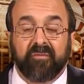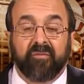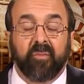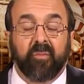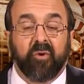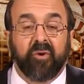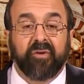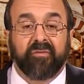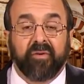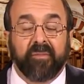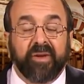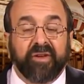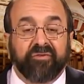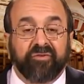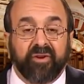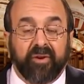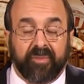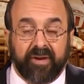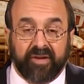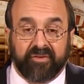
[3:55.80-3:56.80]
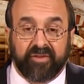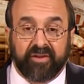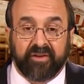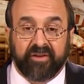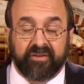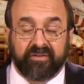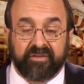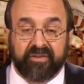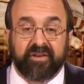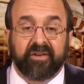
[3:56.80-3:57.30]
For more information about
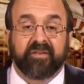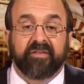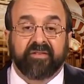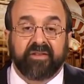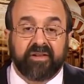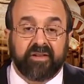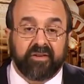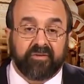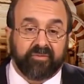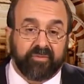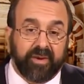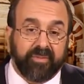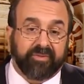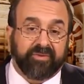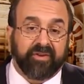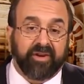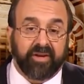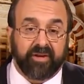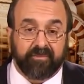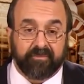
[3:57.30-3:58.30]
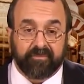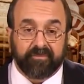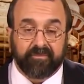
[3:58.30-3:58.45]
this, see this website.